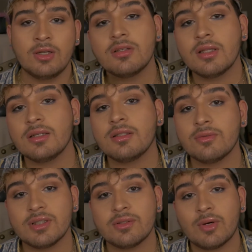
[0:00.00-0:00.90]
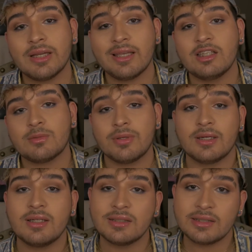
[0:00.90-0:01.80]
So there is a reason why each
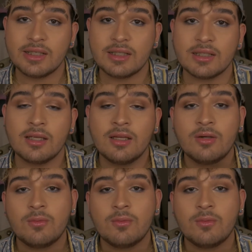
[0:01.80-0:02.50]
product is needed.